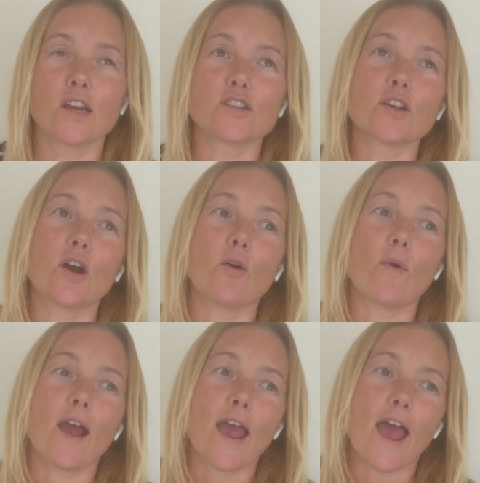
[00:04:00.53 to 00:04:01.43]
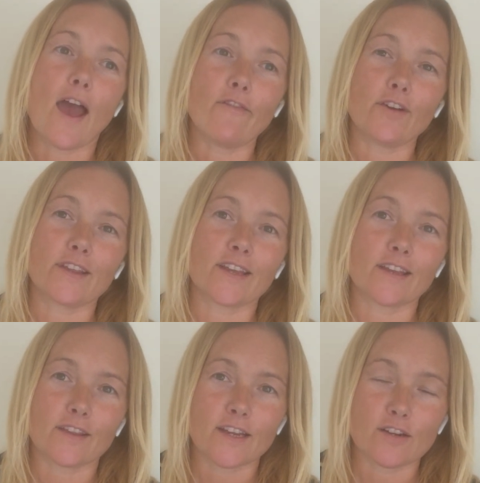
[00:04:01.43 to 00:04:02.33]
So
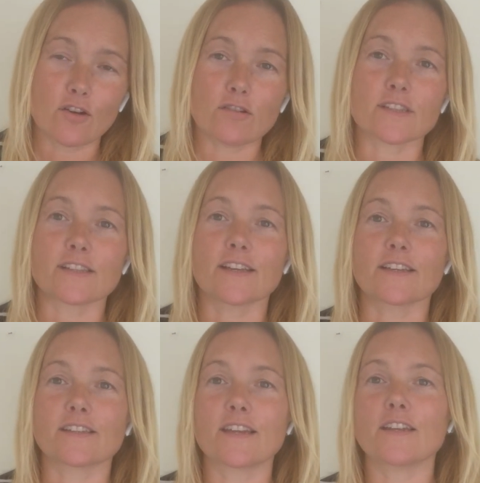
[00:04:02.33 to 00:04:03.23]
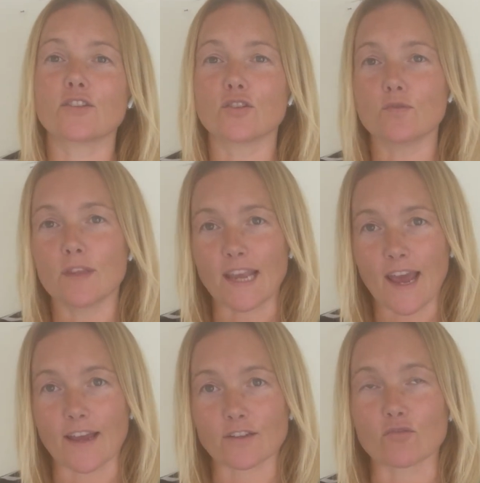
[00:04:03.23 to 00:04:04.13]
everything the narcissist did to the
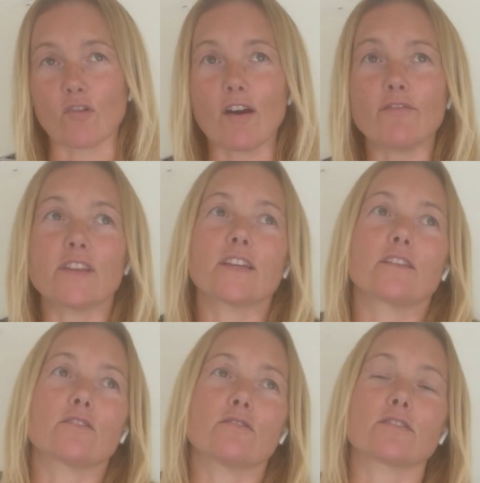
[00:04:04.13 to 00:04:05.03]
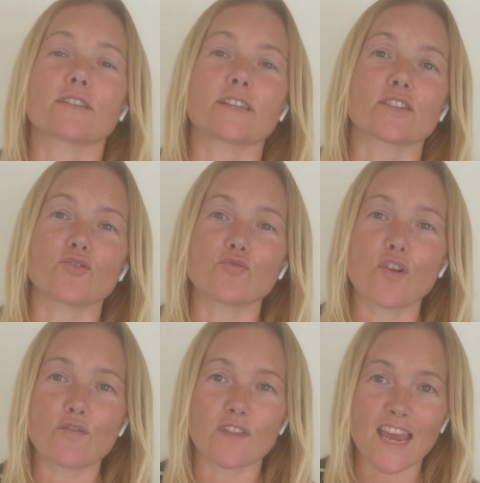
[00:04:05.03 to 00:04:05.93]
ex, or everything the narcissist
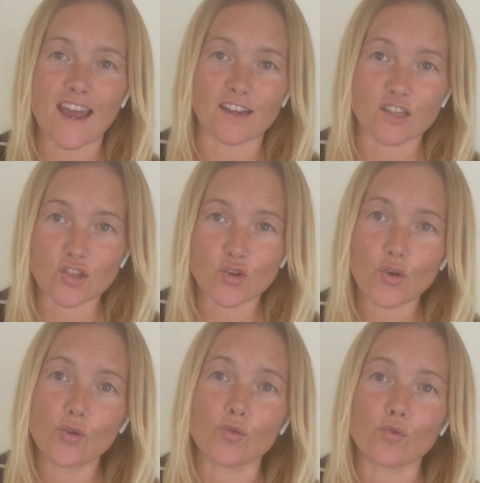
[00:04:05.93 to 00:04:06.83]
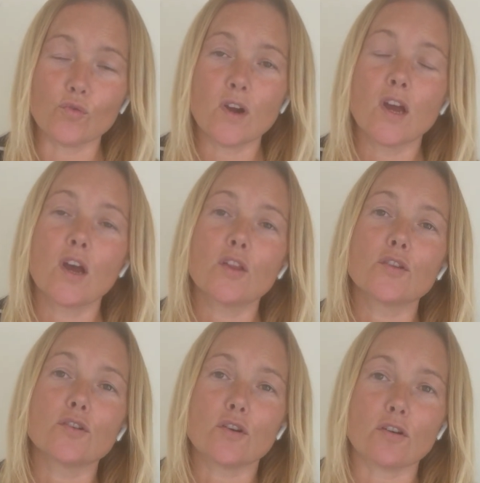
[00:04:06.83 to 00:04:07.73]
drove the ex to, the
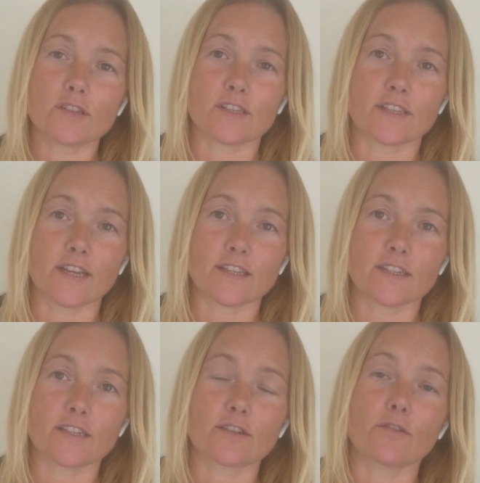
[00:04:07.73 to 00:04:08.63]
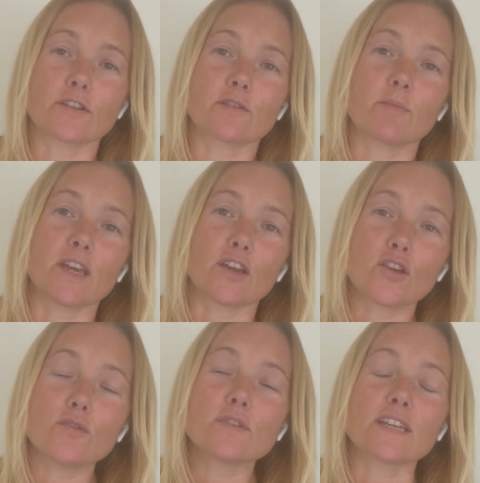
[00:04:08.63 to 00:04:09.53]
narcissist is going to be
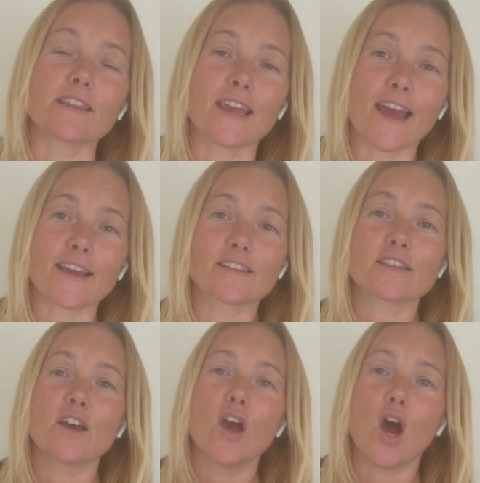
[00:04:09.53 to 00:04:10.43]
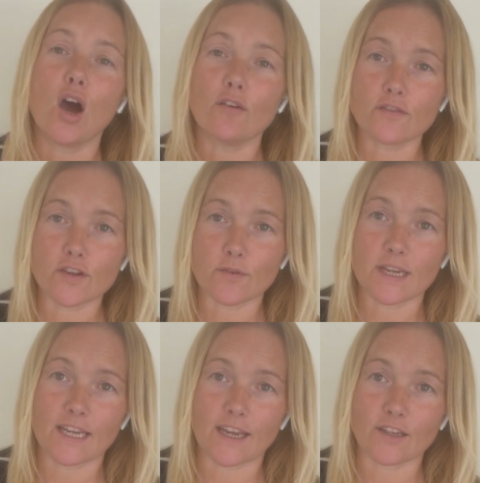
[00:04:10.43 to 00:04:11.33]
accusing the ex of
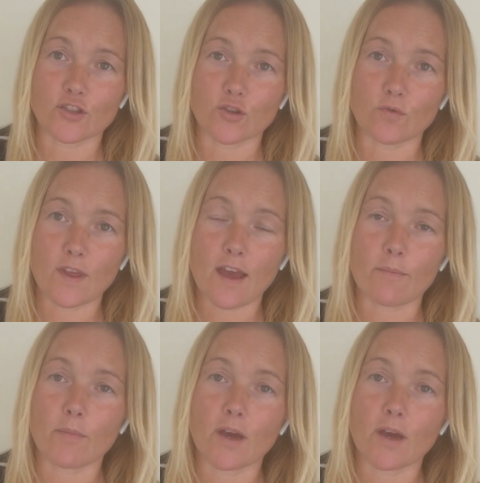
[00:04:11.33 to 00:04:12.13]
doing it to them.